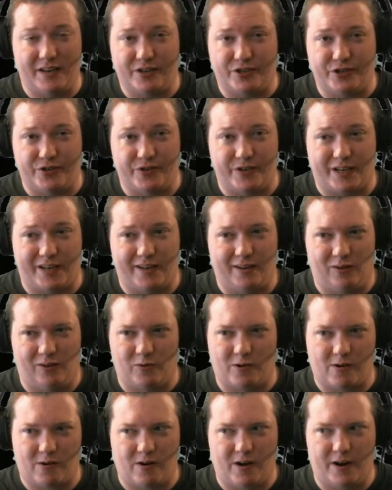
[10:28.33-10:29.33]
issued a kill
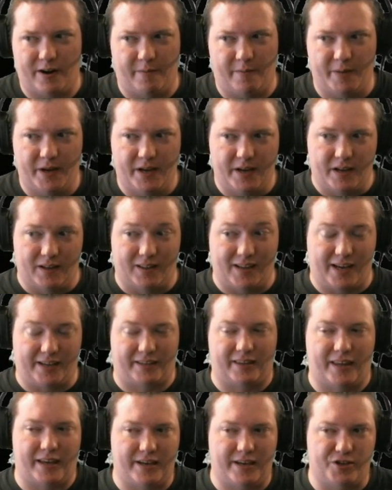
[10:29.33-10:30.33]
order on him,
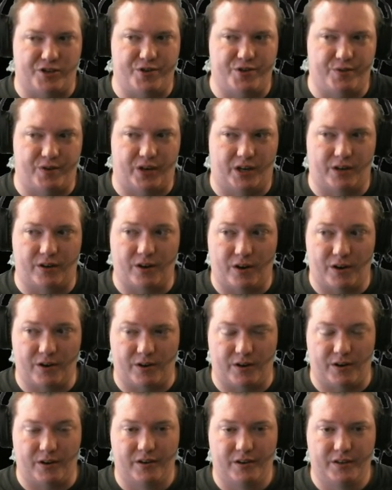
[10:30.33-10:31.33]
like they issued on
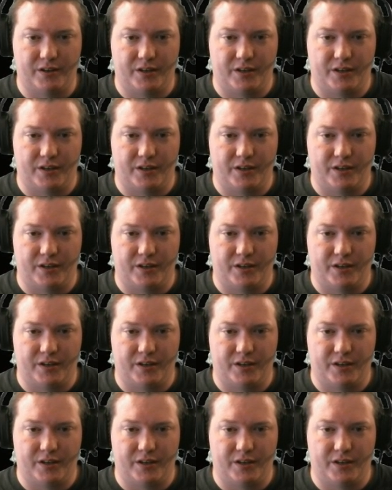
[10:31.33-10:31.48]
Carter